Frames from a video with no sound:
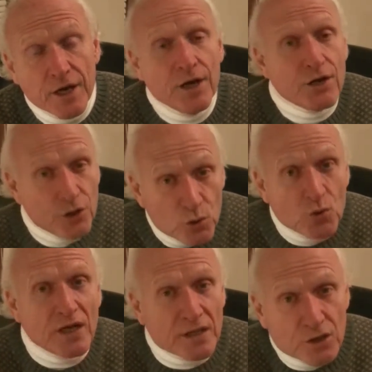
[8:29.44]
You
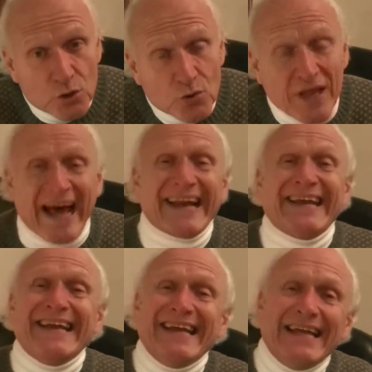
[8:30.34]
can do
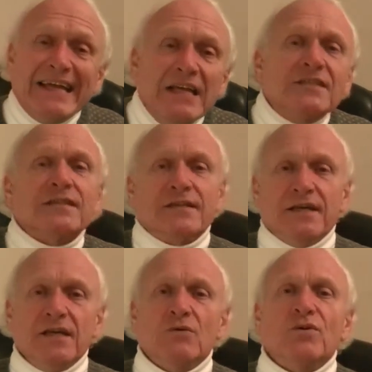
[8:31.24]
that
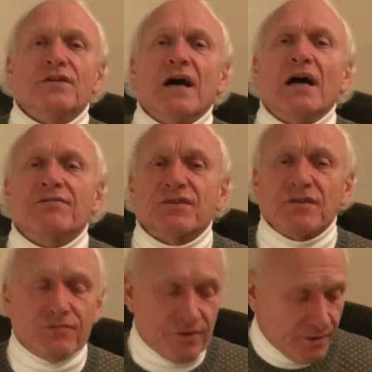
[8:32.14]
easily with
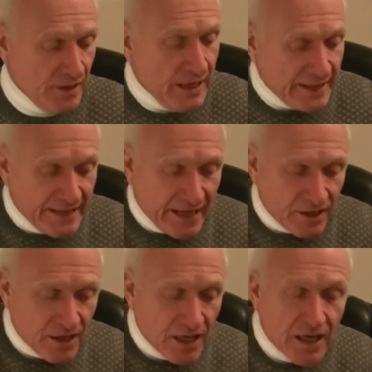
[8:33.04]
DiveSilver.
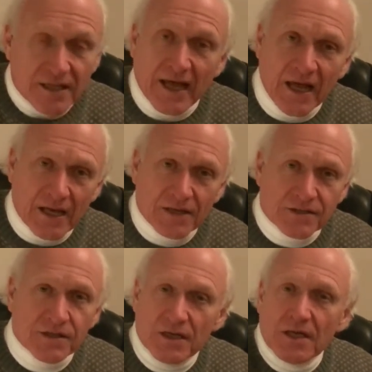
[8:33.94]
That
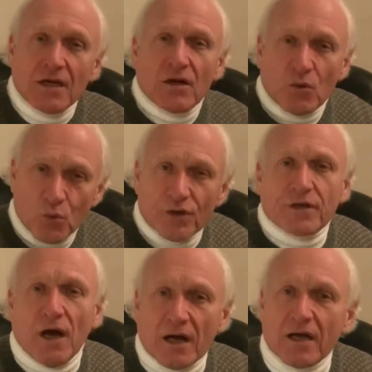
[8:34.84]
takes, we're
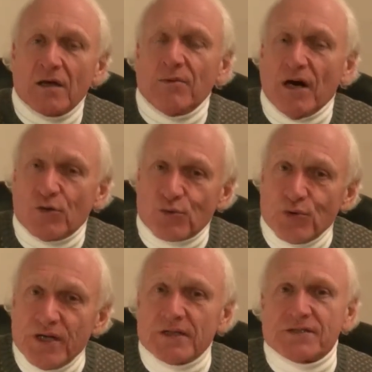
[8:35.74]
talking about
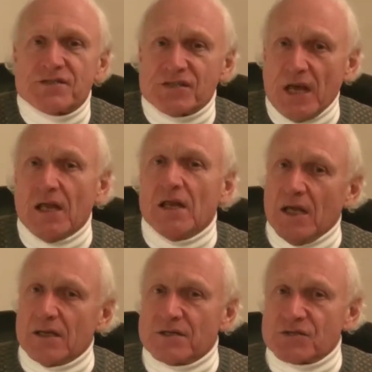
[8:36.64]
real estate
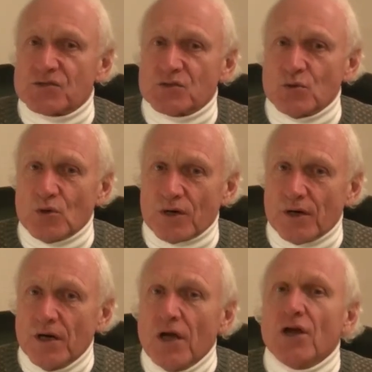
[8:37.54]
in a store.
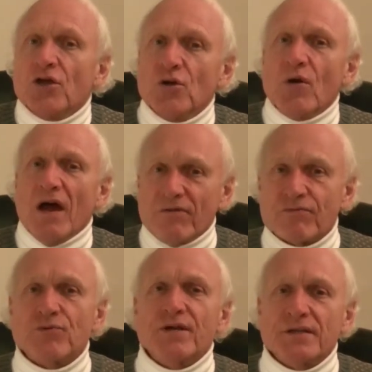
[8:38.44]
You have
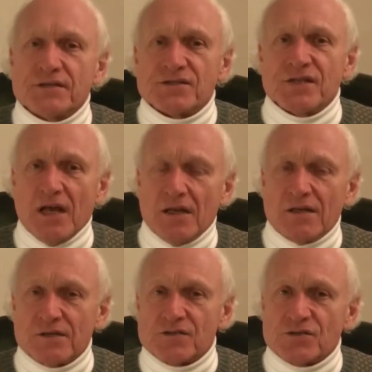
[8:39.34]
real estate
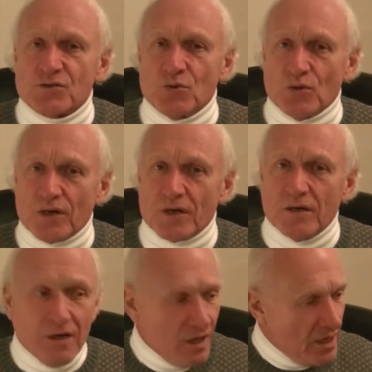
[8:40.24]
in a store.
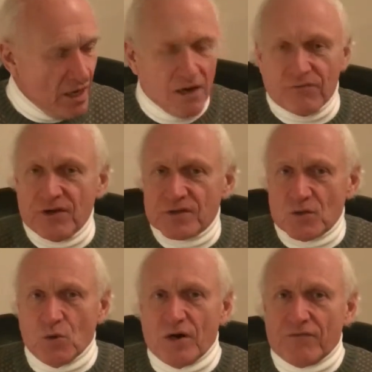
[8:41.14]
Every
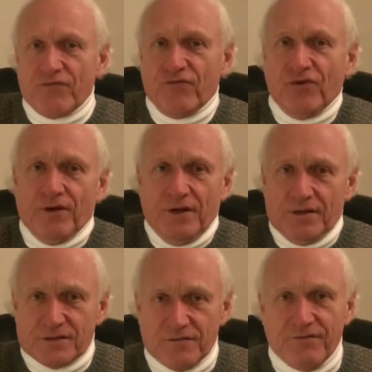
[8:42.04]
square foot
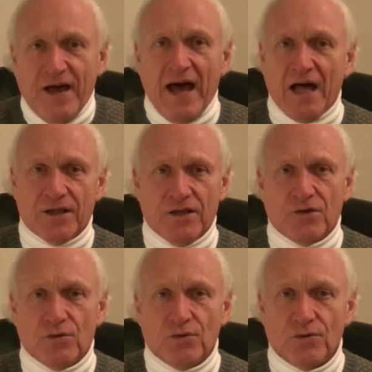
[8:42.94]
is a
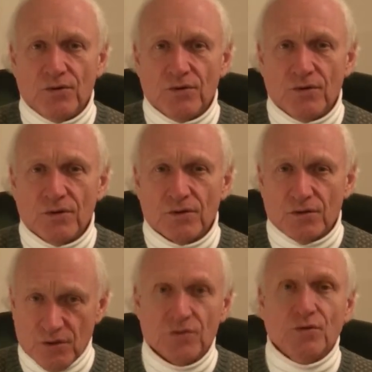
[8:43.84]
value
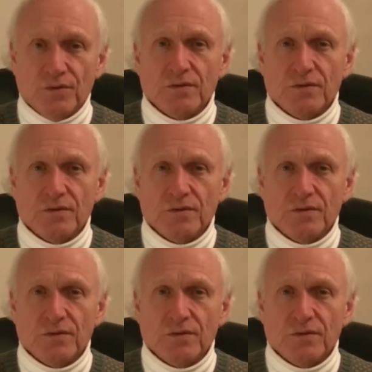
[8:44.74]
to you.